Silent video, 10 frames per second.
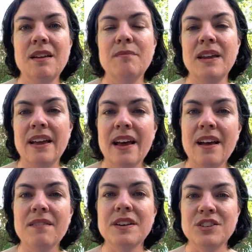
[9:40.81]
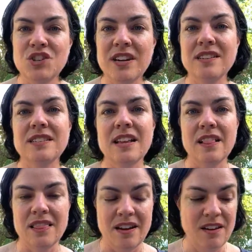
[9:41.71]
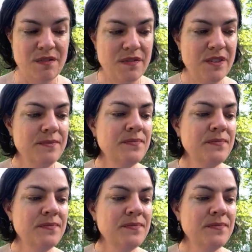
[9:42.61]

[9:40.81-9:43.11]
may have a chance at life.